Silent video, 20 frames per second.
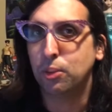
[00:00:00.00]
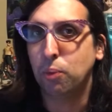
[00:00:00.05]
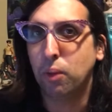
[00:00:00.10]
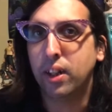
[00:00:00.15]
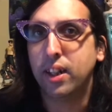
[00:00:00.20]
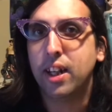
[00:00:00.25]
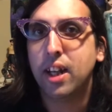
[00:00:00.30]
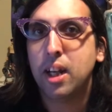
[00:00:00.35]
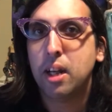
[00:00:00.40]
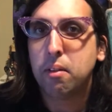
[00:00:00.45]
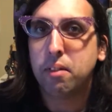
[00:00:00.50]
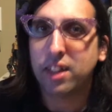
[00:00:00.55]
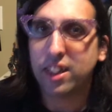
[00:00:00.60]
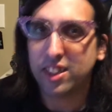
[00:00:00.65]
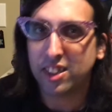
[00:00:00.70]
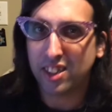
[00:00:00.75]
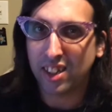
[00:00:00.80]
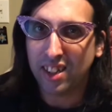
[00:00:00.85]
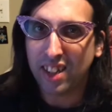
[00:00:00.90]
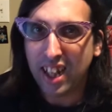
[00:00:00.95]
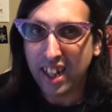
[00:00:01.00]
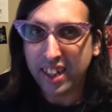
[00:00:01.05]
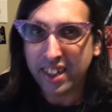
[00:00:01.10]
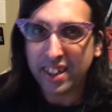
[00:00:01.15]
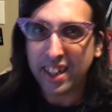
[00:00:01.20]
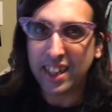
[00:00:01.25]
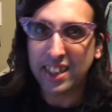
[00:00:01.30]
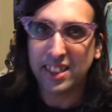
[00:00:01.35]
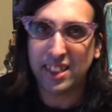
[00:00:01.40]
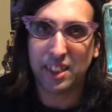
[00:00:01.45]
one, because there's a lot of
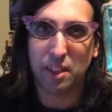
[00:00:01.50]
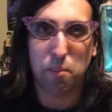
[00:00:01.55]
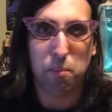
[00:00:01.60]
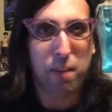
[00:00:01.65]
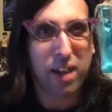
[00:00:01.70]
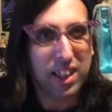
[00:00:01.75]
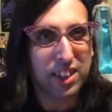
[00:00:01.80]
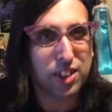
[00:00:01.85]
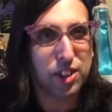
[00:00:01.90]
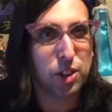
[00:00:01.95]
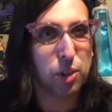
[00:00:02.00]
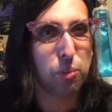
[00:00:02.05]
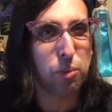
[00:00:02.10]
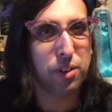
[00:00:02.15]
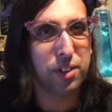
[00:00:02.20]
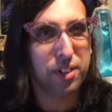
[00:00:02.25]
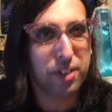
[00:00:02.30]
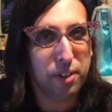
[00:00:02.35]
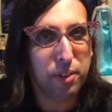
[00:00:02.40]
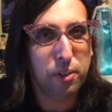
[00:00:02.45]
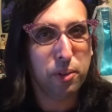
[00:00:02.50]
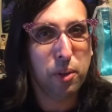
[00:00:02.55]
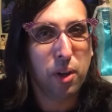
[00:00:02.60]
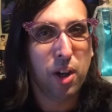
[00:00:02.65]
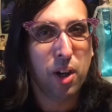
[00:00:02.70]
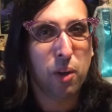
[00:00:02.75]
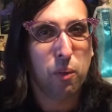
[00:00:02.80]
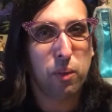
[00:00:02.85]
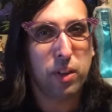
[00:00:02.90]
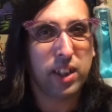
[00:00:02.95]
things that the monster will do
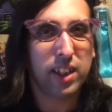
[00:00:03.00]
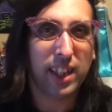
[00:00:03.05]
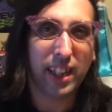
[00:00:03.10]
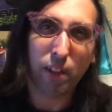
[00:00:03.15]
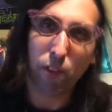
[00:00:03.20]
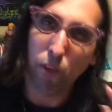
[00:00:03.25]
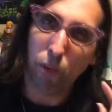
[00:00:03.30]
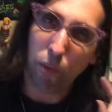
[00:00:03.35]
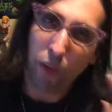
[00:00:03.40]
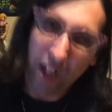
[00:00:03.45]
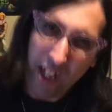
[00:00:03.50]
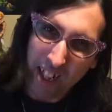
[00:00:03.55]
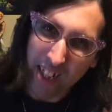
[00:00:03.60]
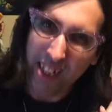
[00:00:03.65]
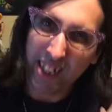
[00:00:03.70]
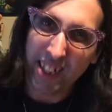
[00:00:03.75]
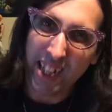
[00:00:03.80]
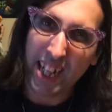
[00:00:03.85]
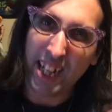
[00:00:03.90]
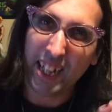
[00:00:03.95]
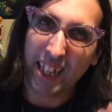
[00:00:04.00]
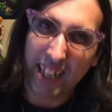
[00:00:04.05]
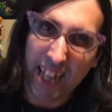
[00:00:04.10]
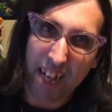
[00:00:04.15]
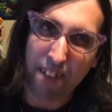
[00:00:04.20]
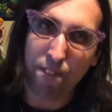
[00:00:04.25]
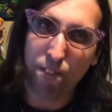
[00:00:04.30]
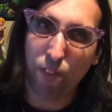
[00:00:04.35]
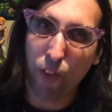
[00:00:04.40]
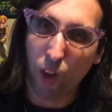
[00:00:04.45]
where you're like, well, why did it take
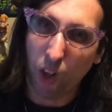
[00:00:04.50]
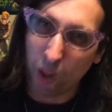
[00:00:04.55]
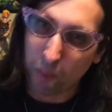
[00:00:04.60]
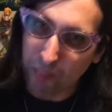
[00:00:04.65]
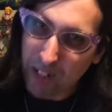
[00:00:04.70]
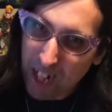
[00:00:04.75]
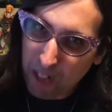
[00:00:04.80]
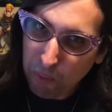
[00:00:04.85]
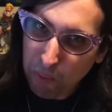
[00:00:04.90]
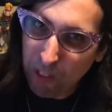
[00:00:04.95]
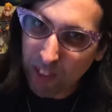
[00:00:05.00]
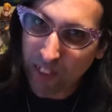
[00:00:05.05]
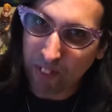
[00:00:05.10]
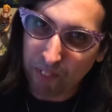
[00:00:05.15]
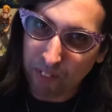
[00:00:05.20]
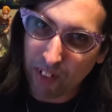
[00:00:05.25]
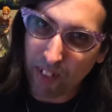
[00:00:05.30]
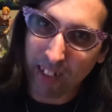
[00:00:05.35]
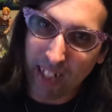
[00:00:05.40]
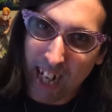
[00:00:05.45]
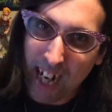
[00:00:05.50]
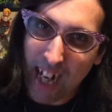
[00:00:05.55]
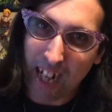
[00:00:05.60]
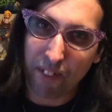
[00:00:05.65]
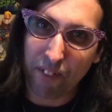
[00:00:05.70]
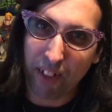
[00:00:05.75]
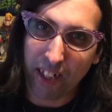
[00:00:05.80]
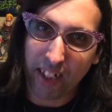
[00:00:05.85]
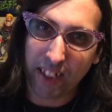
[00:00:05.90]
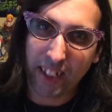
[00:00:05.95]
that form? That wasn't very
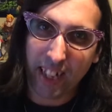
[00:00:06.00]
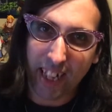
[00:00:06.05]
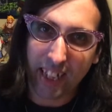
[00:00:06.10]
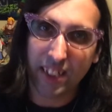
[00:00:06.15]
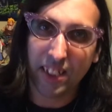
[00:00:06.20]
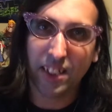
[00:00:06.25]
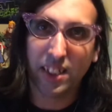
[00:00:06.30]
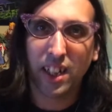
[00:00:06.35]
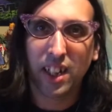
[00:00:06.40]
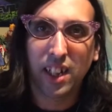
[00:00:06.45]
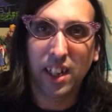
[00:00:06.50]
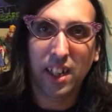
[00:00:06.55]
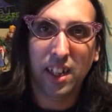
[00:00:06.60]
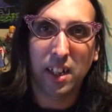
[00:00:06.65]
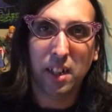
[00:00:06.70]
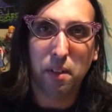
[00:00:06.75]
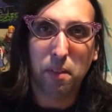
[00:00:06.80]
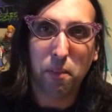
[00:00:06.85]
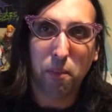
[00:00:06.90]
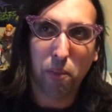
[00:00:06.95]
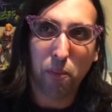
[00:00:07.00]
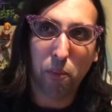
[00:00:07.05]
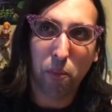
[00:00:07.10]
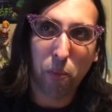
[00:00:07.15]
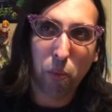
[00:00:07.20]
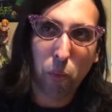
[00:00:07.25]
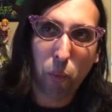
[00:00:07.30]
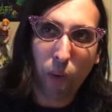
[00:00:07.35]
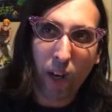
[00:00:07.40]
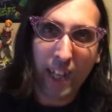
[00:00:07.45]
advantageous.
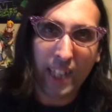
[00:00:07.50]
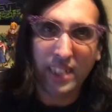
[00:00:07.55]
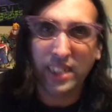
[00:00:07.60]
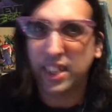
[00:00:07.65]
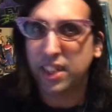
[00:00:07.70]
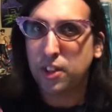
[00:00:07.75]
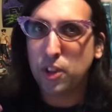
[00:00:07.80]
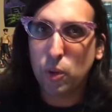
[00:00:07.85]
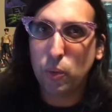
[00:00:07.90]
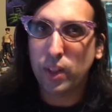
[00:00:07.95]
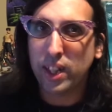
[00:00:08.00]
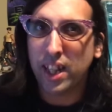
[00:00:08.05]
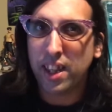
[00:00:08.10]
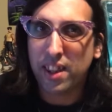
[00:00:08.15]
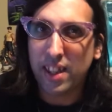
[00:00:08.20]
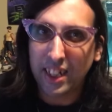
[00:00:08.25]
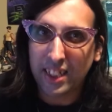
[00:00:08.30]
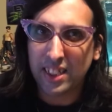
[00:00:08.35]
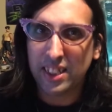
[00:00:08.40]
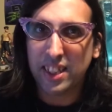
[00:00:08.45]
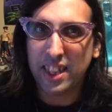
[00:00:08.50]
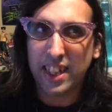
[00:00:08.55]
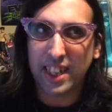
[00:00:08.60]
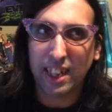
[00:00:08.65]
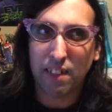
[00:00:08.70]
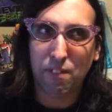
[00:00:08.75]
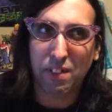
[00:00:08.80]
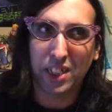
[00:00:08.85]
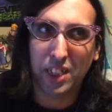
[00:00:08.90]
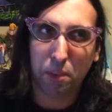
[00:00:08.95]
Why is it doing this thing
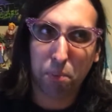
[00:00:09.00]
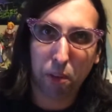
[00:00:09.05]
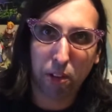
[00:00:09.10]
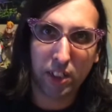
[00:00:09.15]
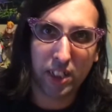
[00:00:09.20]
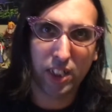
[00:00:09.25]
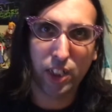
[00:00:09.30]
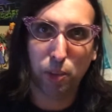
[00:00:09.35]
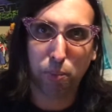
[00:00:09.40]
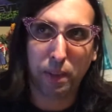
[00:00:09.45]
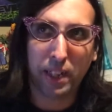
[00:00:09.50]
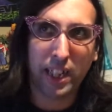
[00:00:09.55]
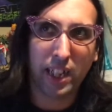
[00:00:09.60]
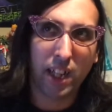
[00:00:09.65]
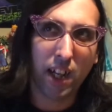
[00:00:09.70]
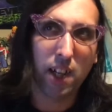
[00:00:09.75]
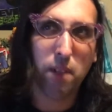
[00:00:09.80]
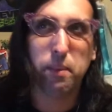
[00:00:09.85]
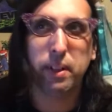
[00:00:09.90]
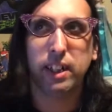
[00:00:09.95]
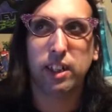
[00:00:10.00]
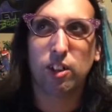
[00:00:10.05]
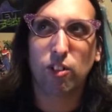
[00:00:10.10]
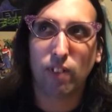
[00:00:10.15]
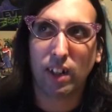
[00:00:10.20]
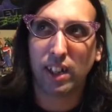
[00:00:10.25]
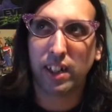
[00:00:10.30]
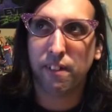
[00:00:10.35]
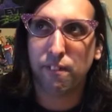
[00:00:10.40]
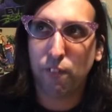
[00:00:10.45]
if it's supposed to just be coming
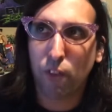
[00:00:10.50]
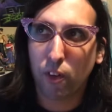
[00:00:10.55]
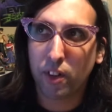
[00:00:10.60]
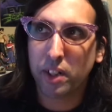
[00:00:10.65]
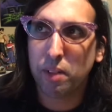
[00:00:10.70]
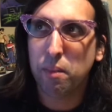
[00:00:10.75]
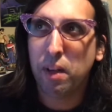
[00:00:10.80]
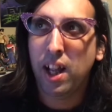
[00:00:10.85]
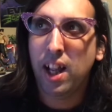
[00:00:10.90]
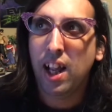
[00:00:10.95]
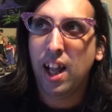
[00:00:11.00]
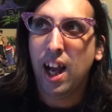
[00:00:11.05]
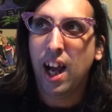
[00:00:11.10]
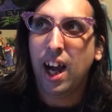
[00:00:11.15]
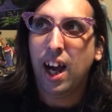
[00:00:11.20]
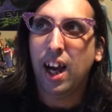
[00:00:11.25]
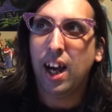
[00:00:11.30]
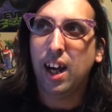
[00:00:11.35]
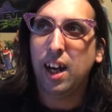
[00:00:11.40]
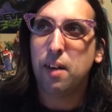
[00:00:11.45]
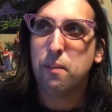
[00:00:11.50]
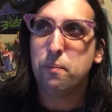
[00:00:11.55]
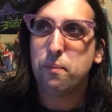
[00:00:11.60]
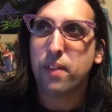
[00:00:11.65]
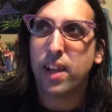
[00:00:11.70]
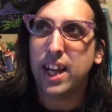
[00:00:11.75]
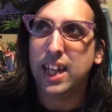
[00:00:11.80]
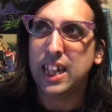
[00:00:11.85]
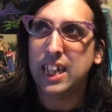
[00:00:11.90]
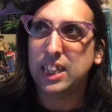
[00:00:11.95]
directly for them? And
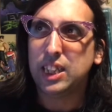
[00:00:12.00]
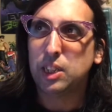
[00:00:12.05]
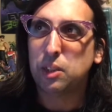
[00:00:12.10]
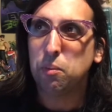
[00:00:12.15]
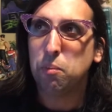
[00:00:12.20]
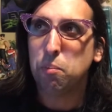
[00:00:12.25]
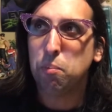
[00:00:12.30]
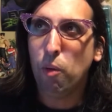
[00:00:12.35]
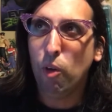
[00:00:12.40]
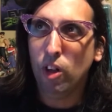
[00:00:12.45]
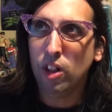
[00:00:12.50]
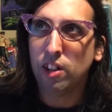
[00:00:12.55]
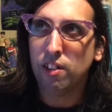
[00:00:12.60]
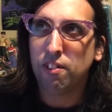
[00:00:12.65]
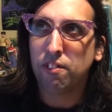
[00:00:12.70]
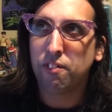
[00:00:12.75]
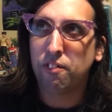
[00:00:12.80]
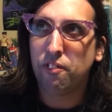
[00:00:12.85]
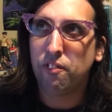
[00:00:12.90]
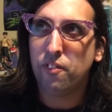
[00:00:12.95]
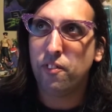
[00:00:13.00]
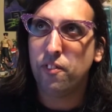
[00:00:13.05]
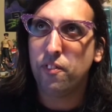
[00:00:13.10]
it's more of